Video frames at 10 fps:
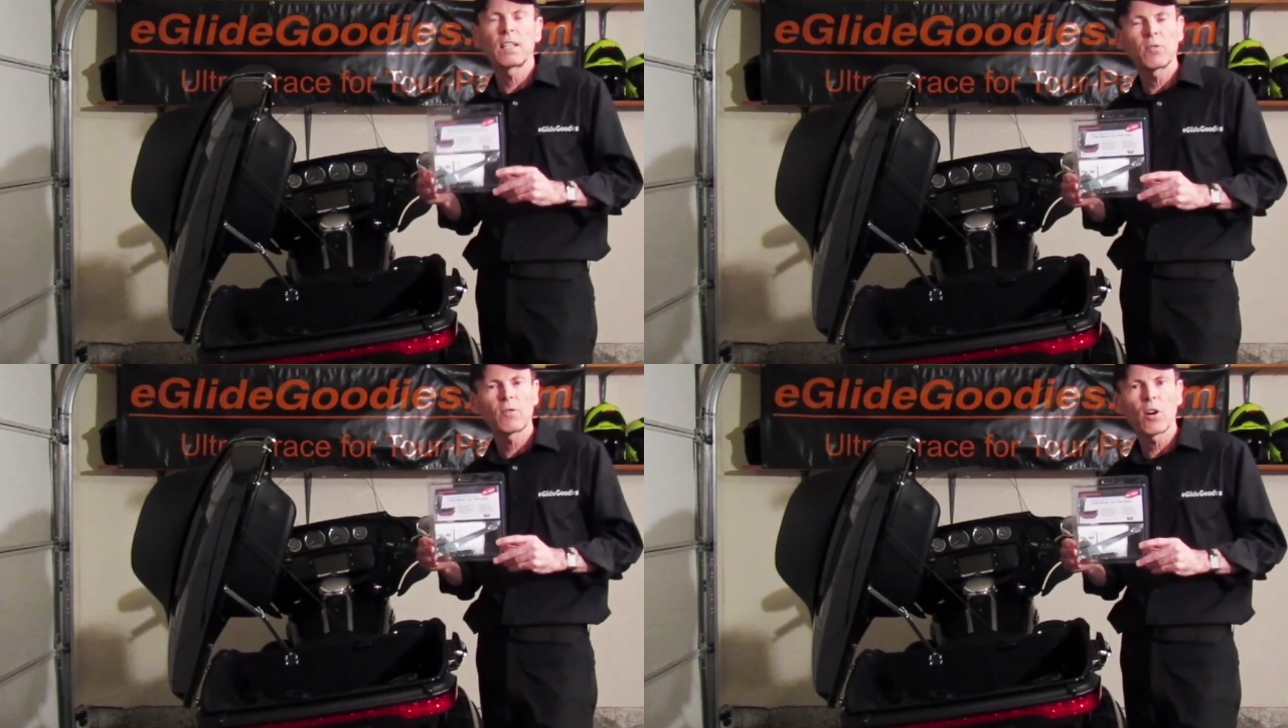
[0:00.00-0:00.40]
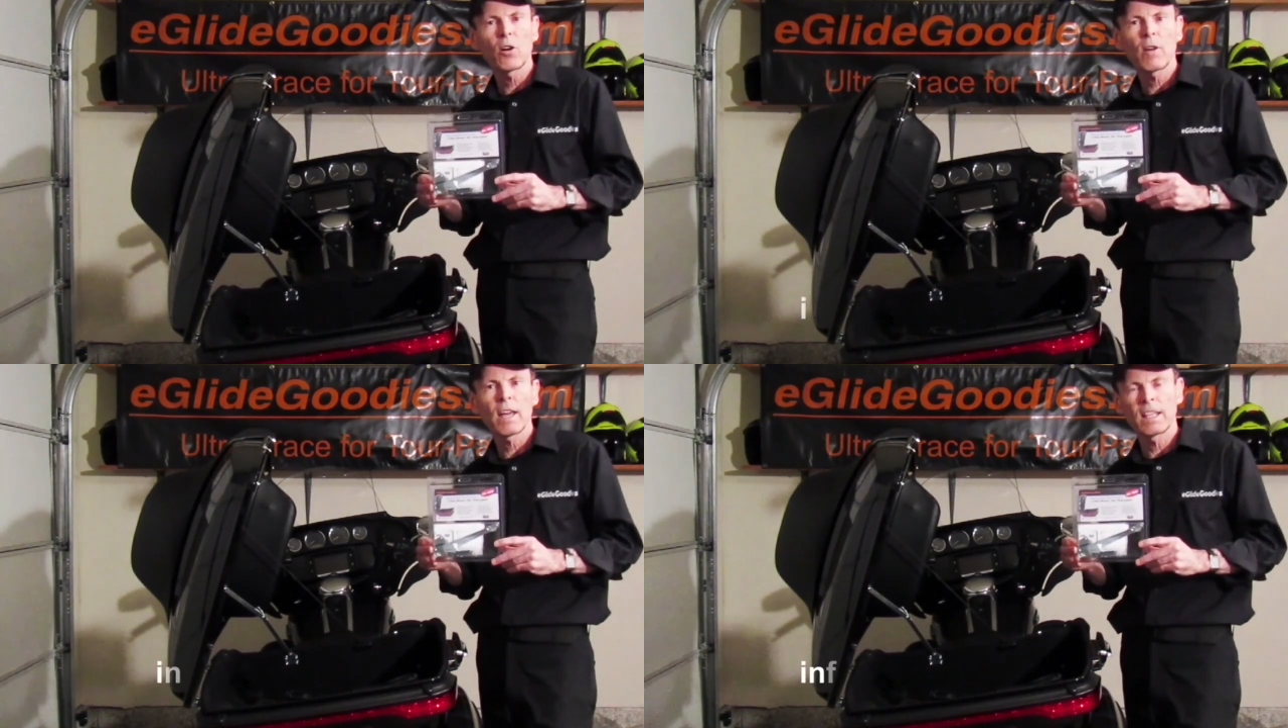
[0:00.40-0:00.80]

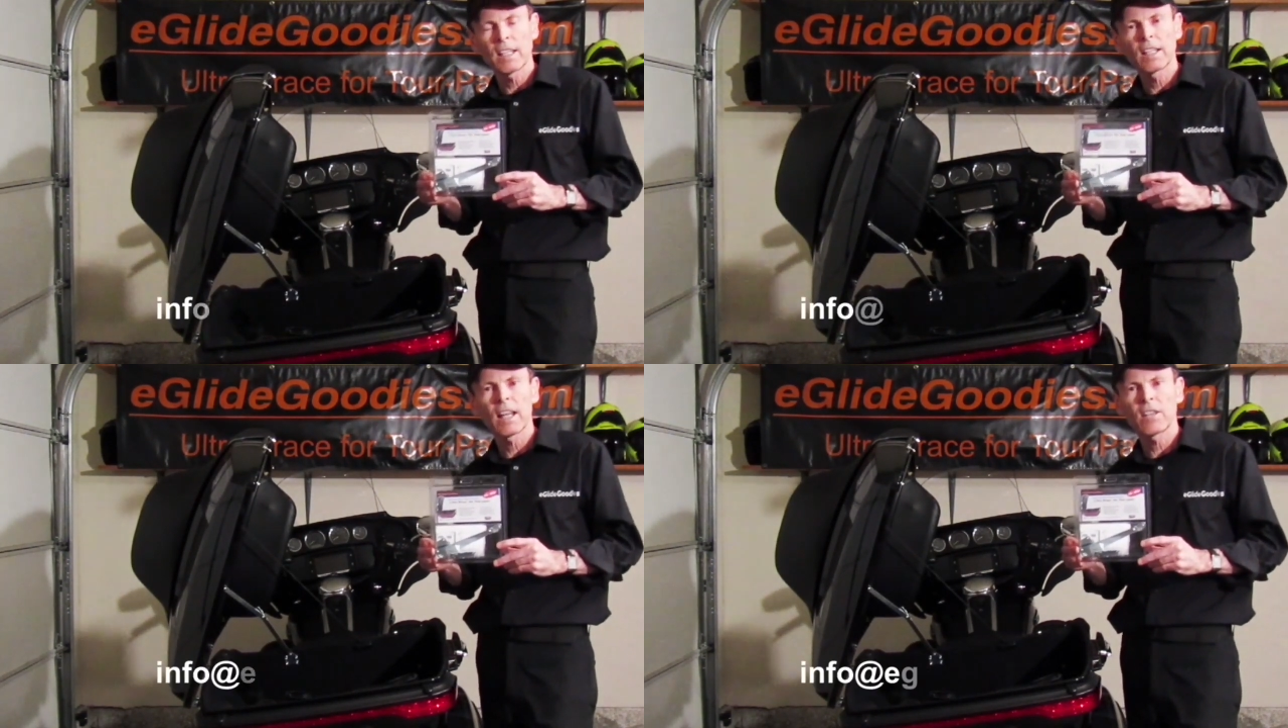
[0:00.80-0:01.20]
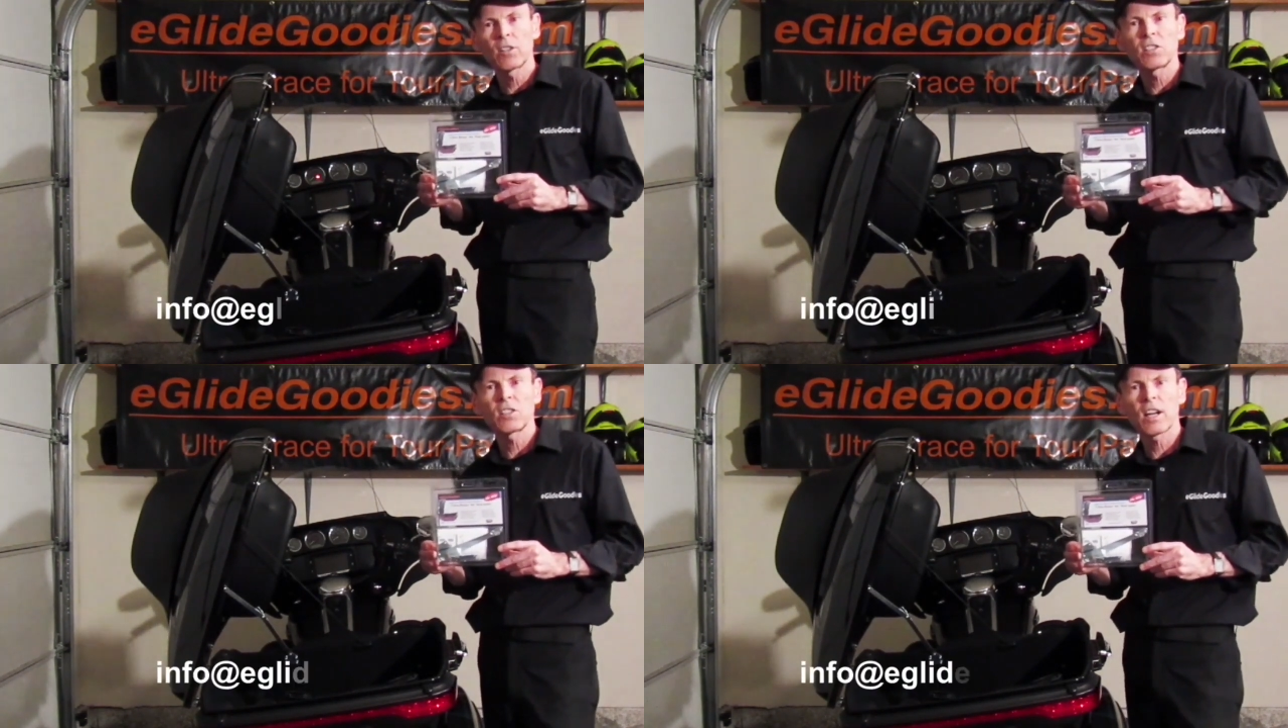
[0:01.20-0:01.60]

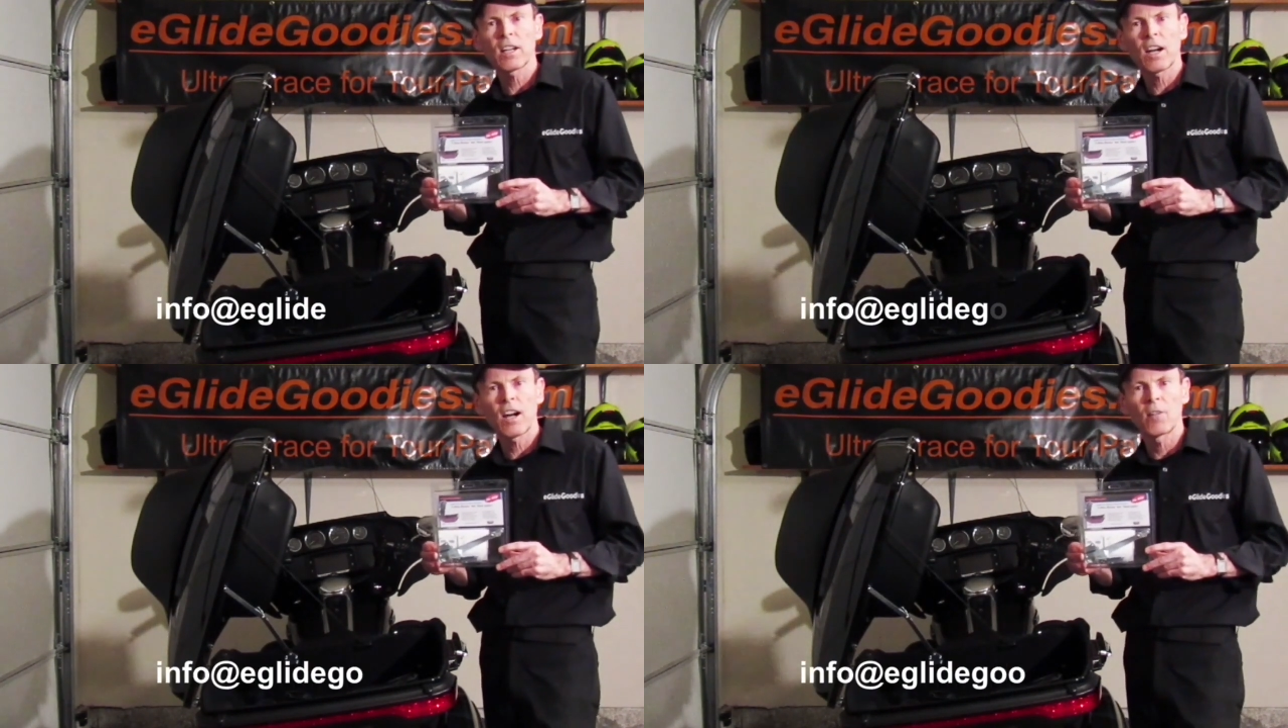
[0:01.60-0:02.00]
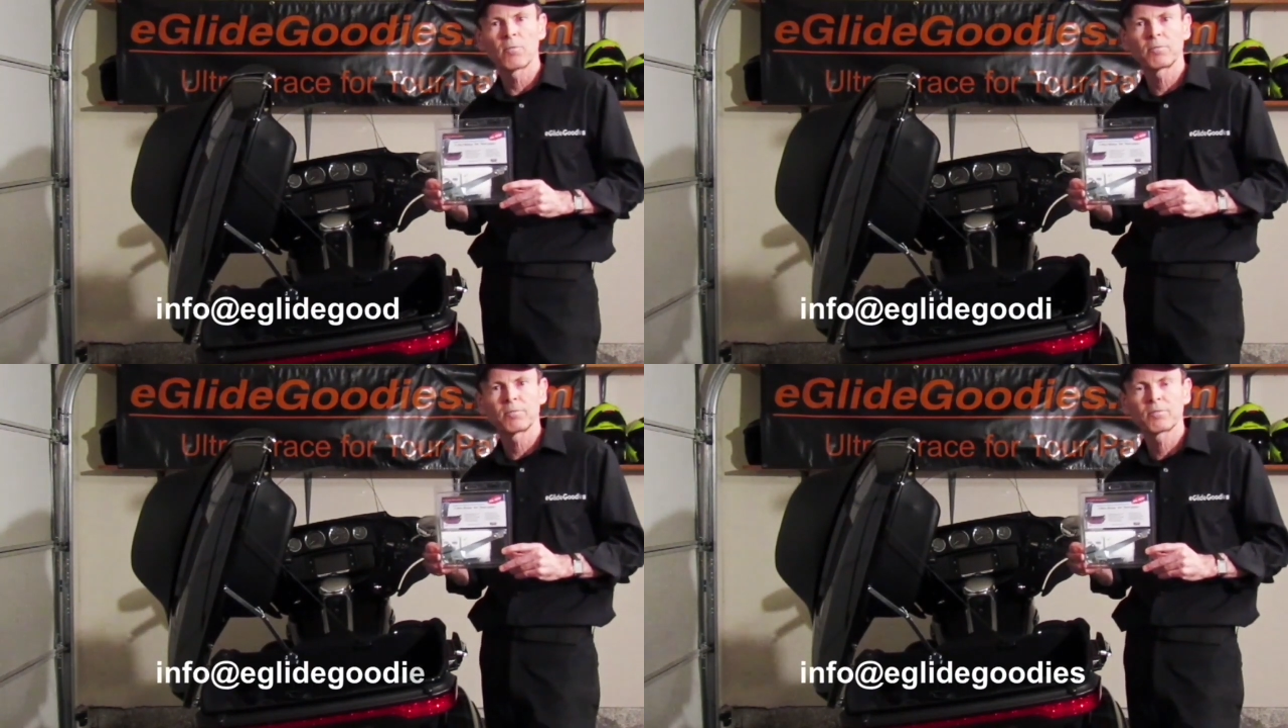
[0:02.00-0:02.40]
info@eagleeyegoodies.com.
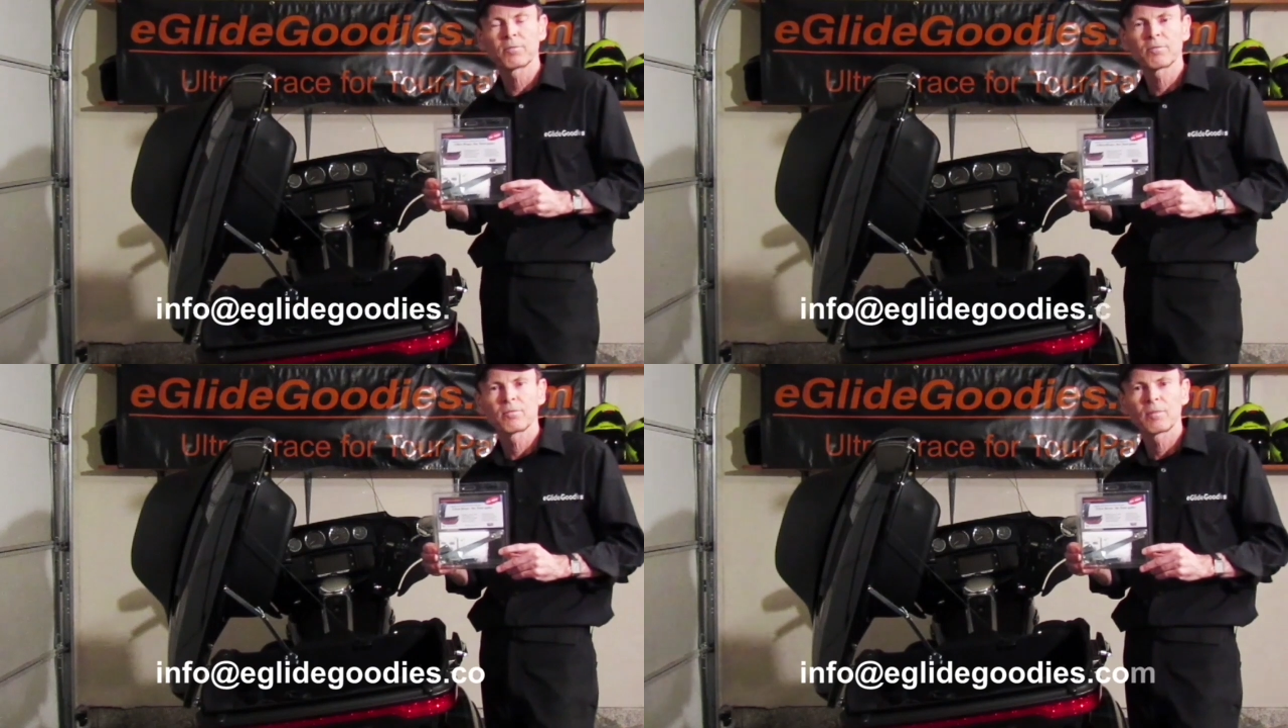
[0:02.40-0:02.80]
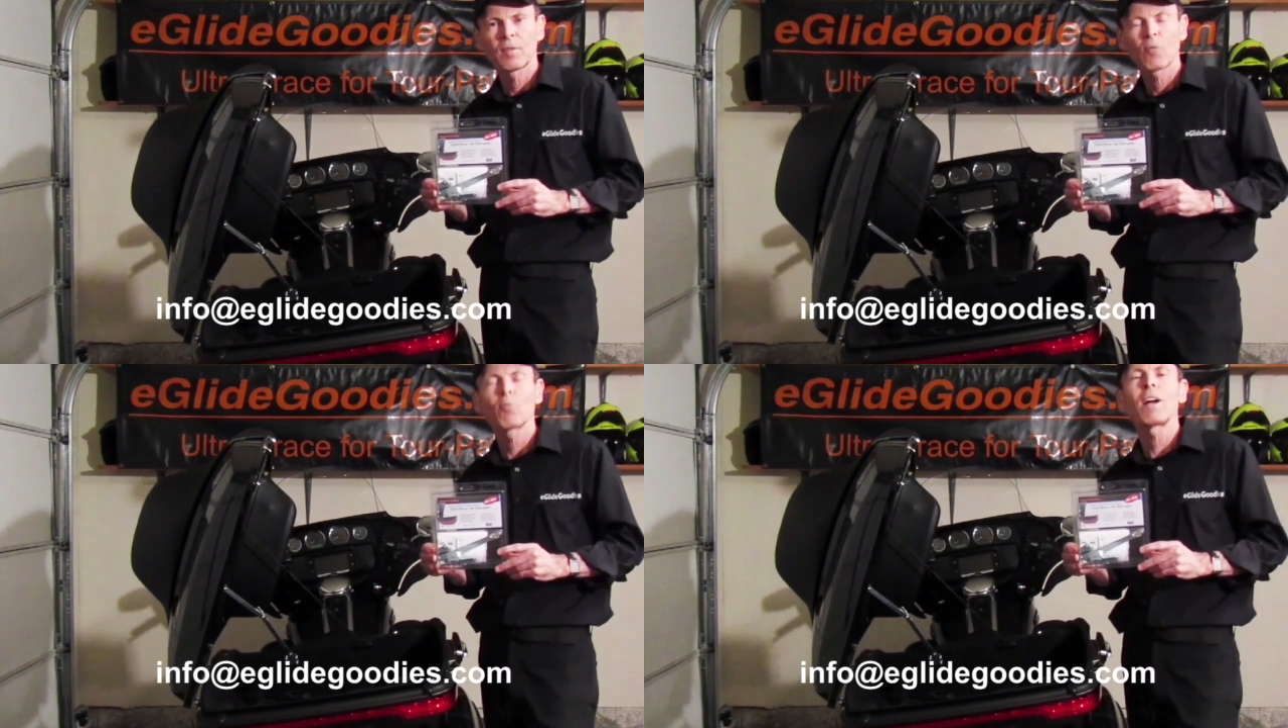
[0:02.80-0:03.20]

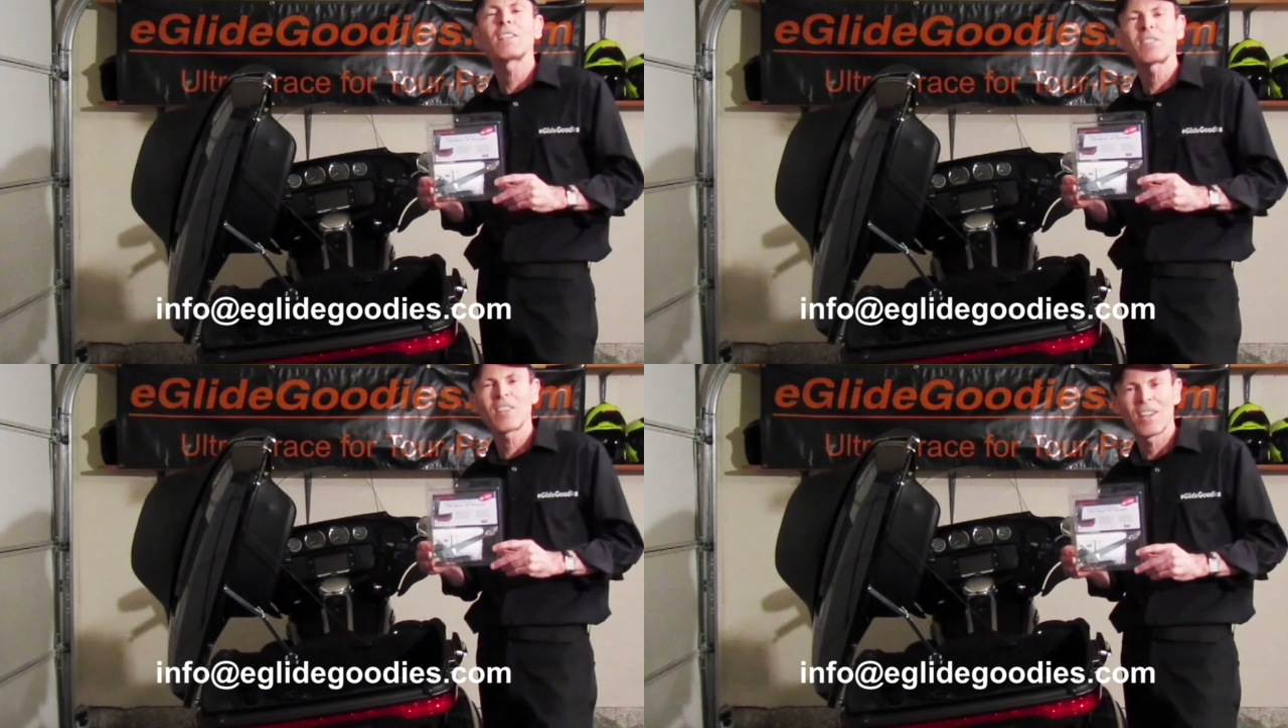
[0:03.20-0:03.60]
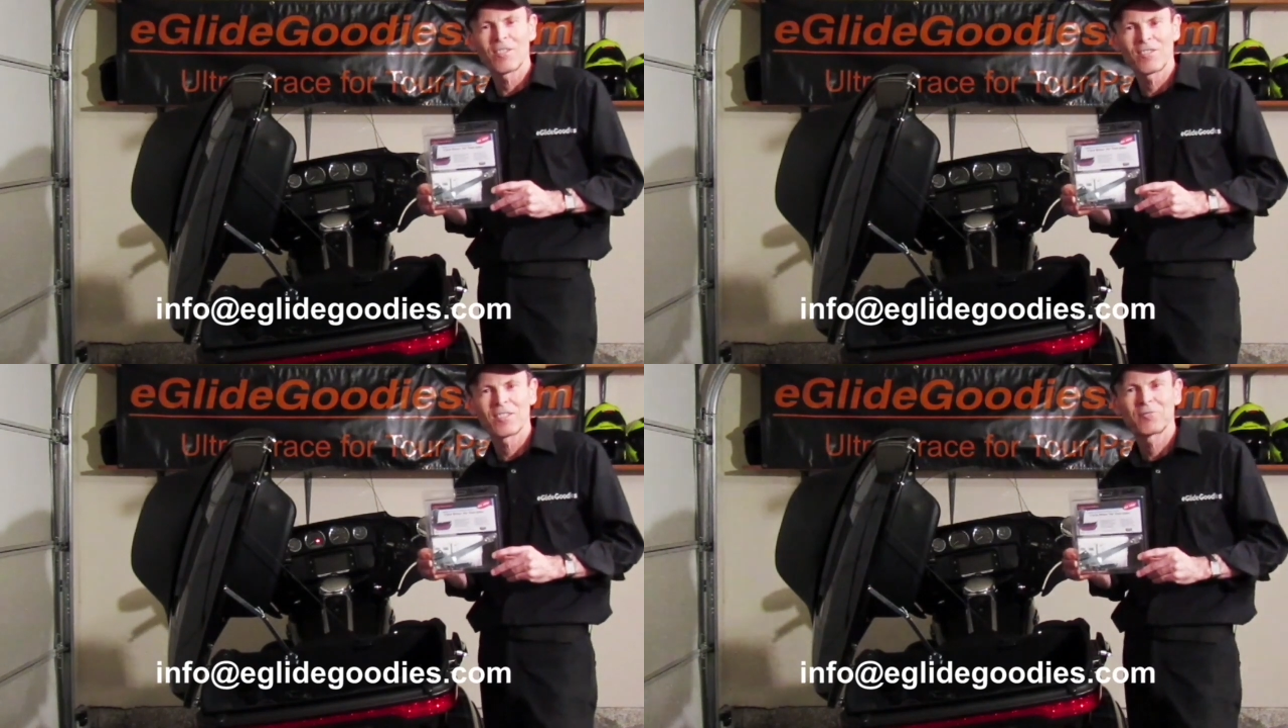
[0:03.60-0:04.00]
Ride safe.